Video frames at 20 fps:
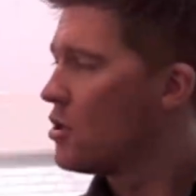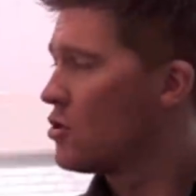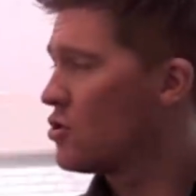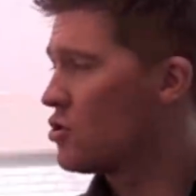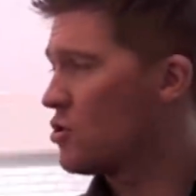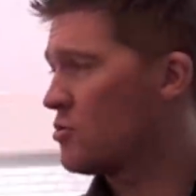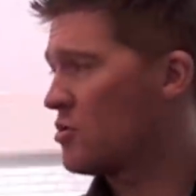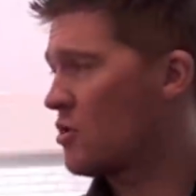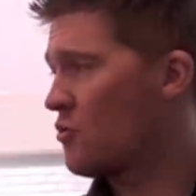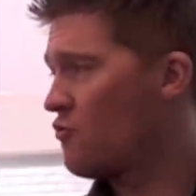
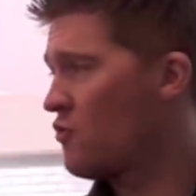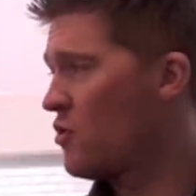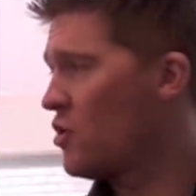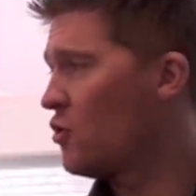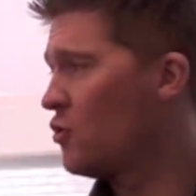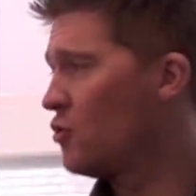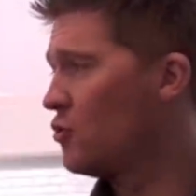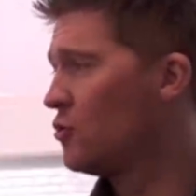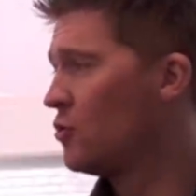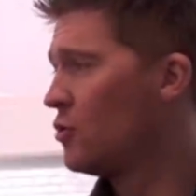So it was a
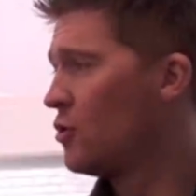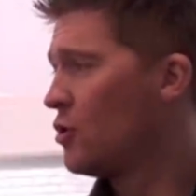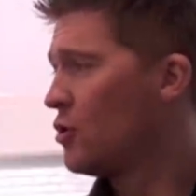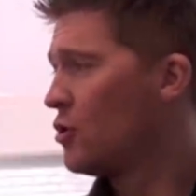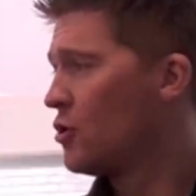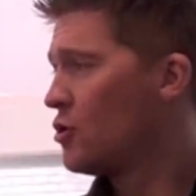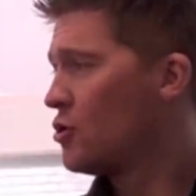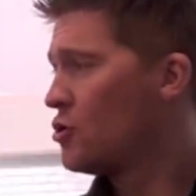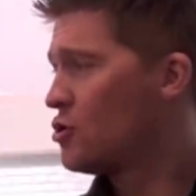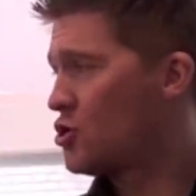real
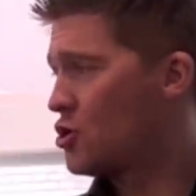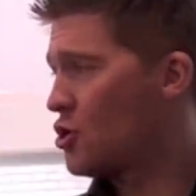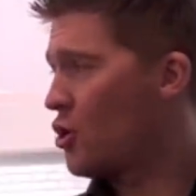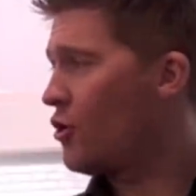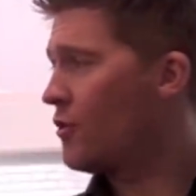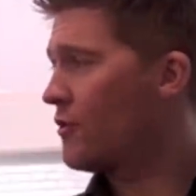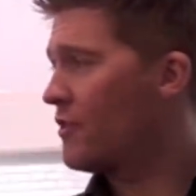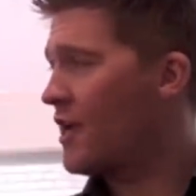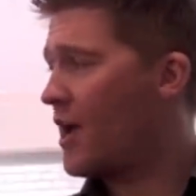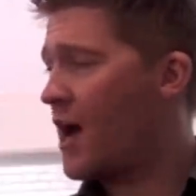
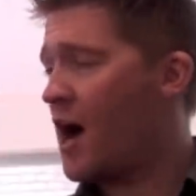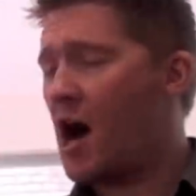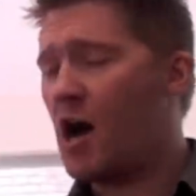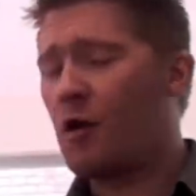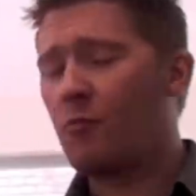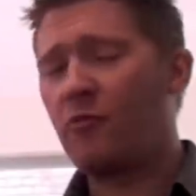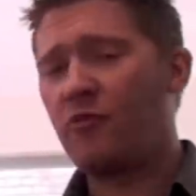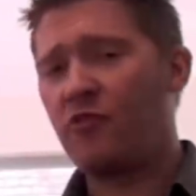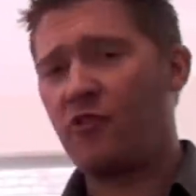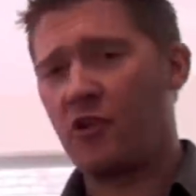shot in the
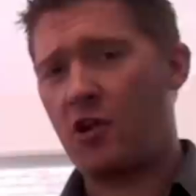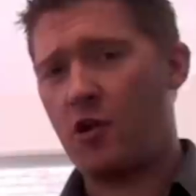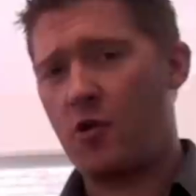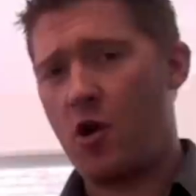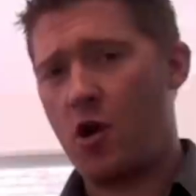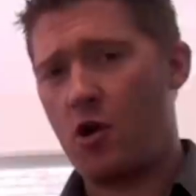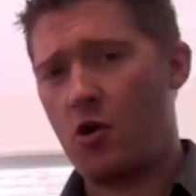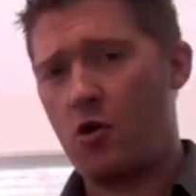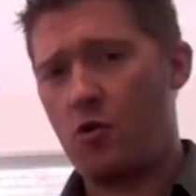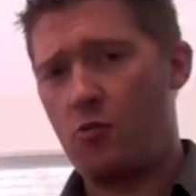arm for
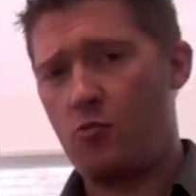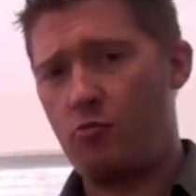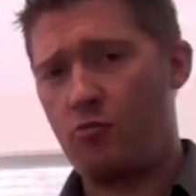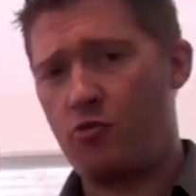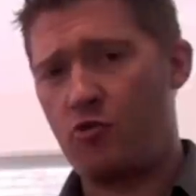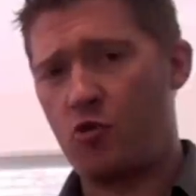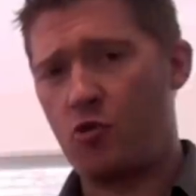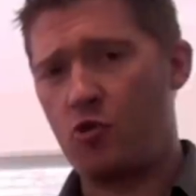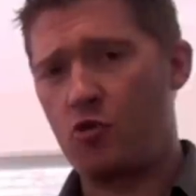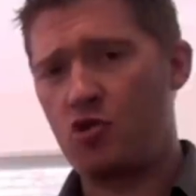our
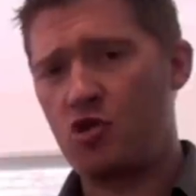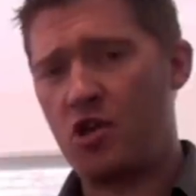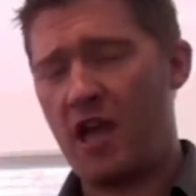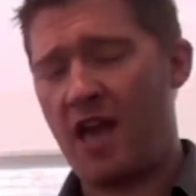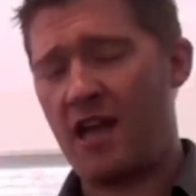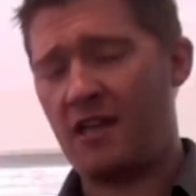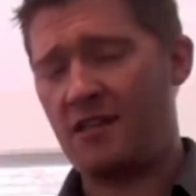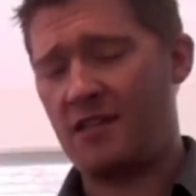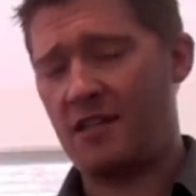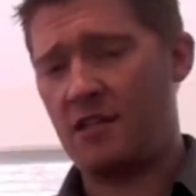
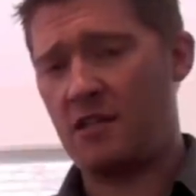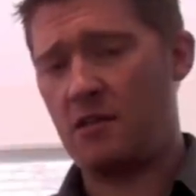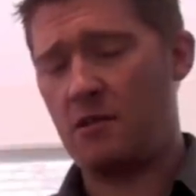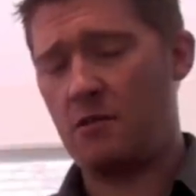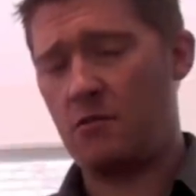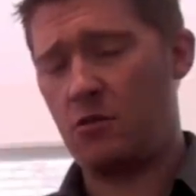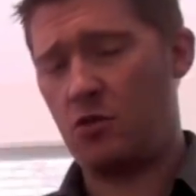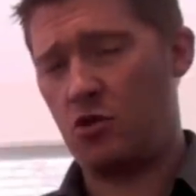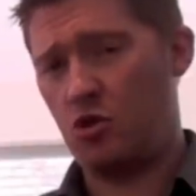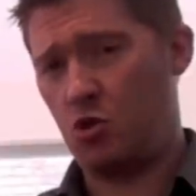project
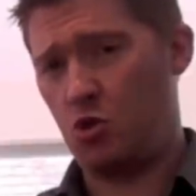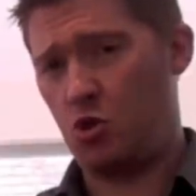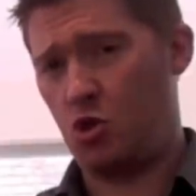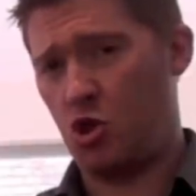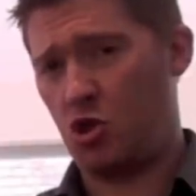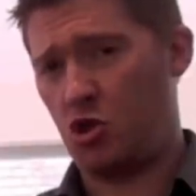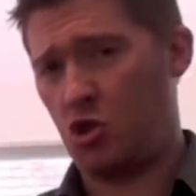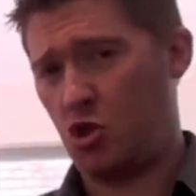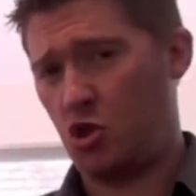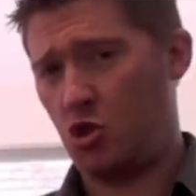and
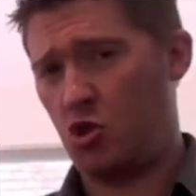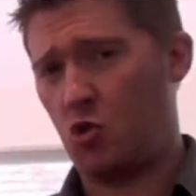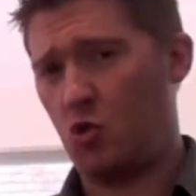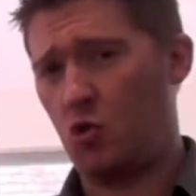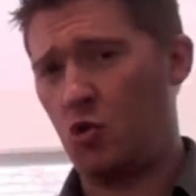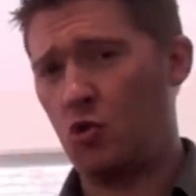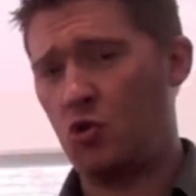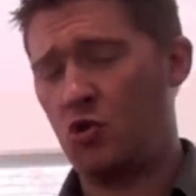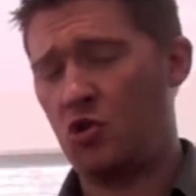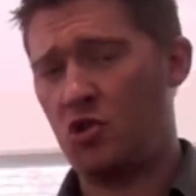just
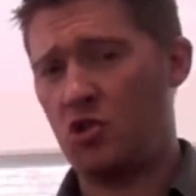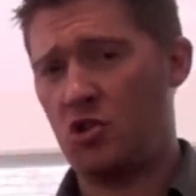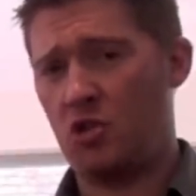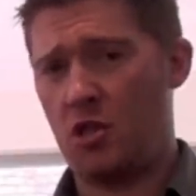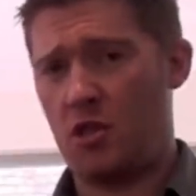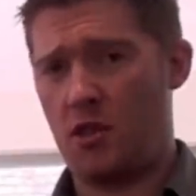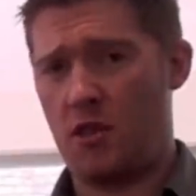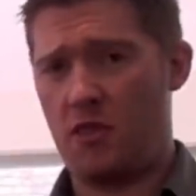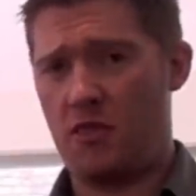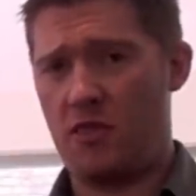
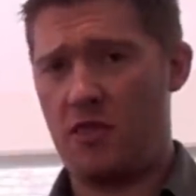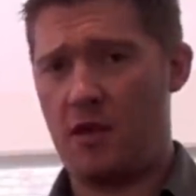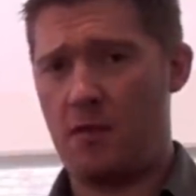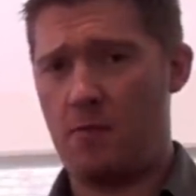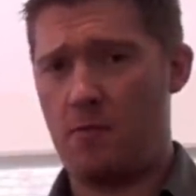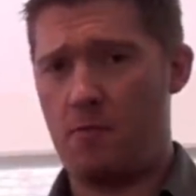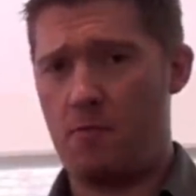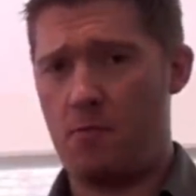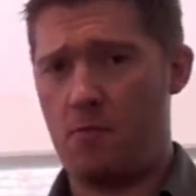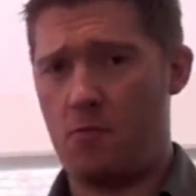shows
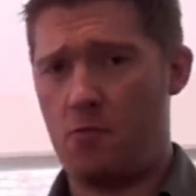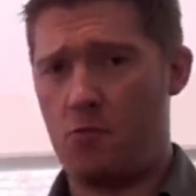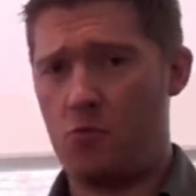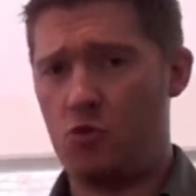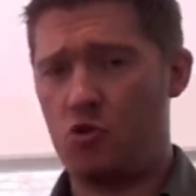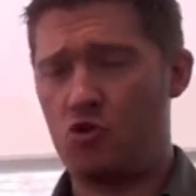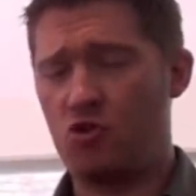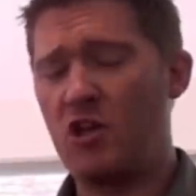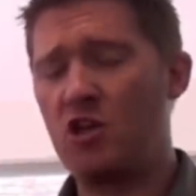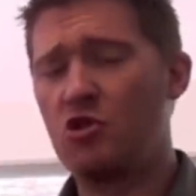that
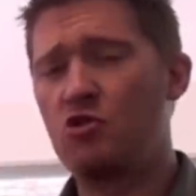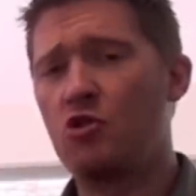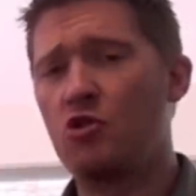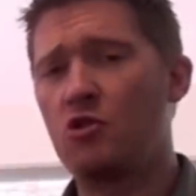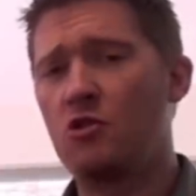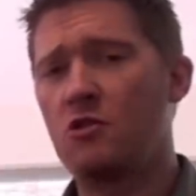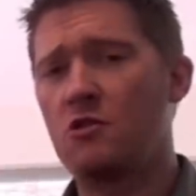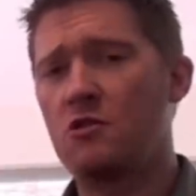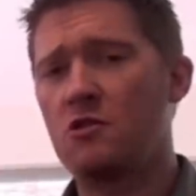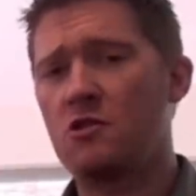trade
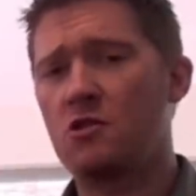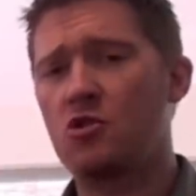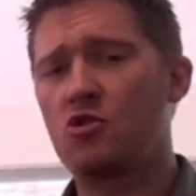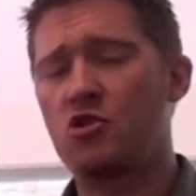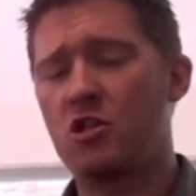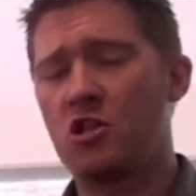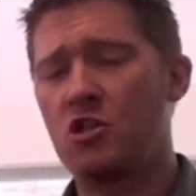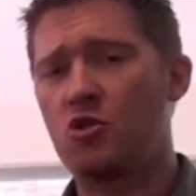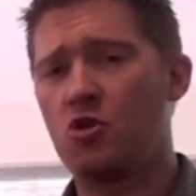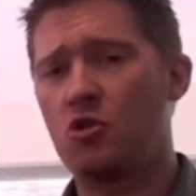unions and
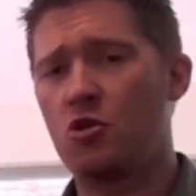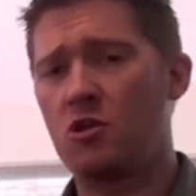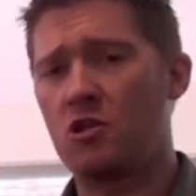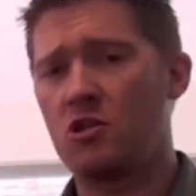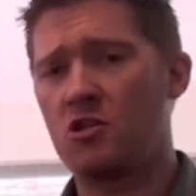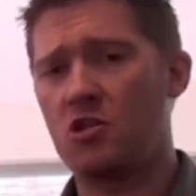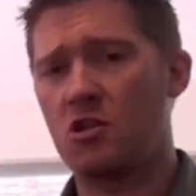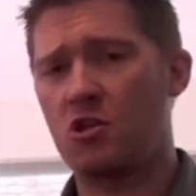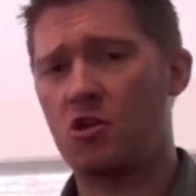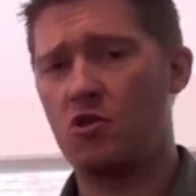trade
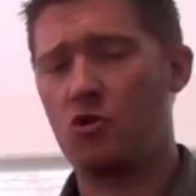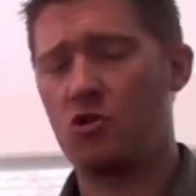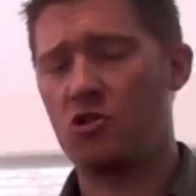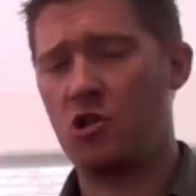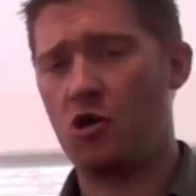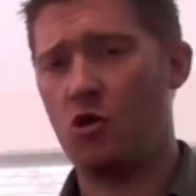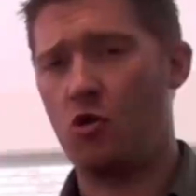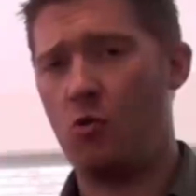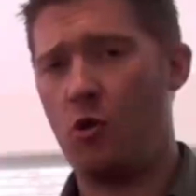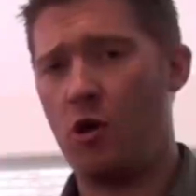unionists
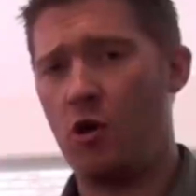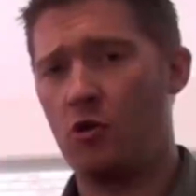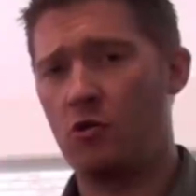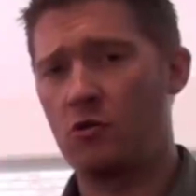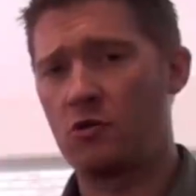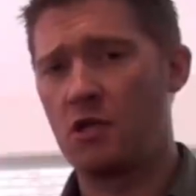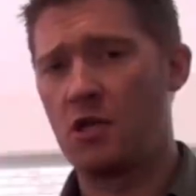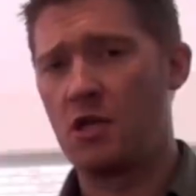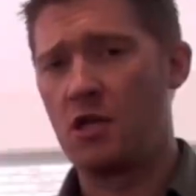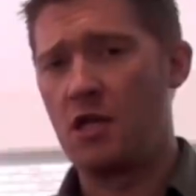across our
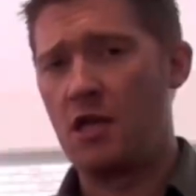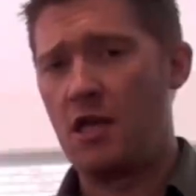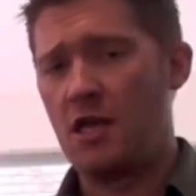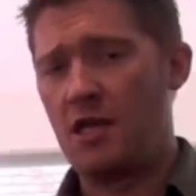world